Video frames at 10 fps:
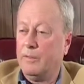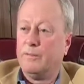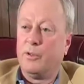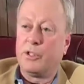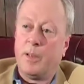
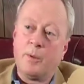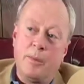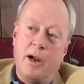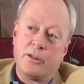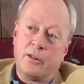For example,
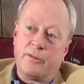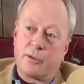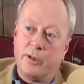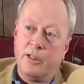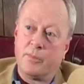positive
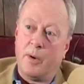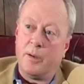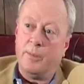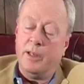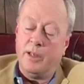screens
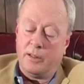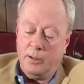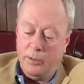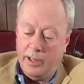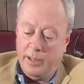might be
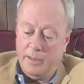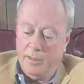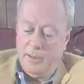including